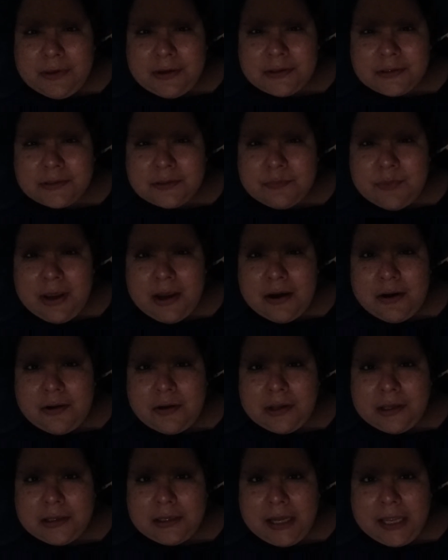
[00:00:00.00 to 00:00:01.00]
there
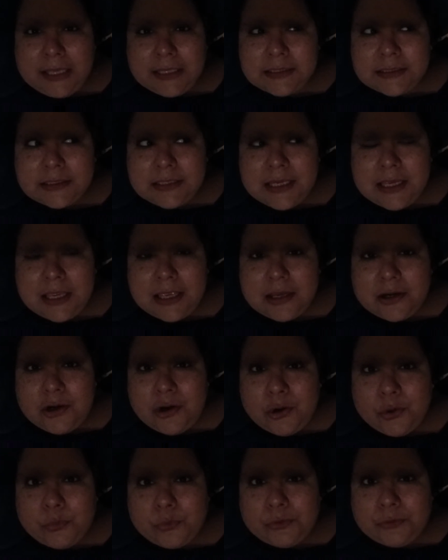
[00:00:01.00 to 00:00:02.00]
somehow and like sneak in
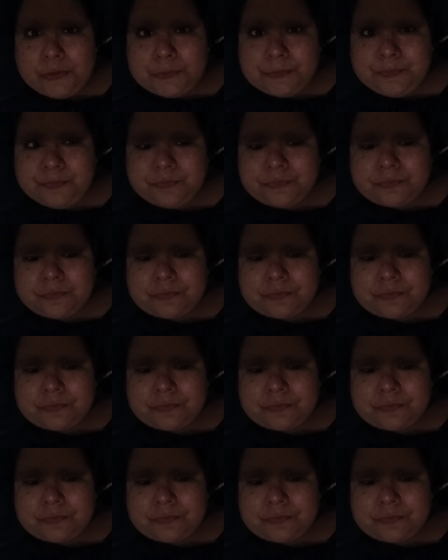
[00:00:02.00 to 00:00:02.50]
her room.